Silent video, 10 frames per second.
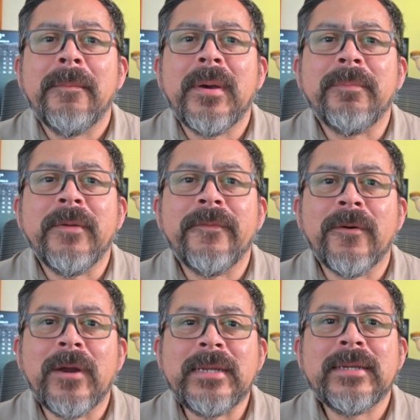But
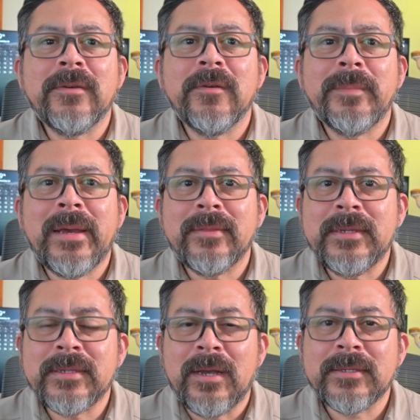before I tell you about
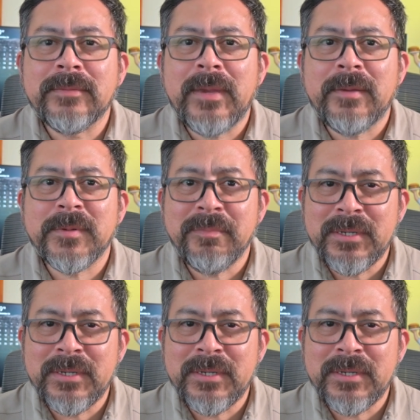these awesome apps,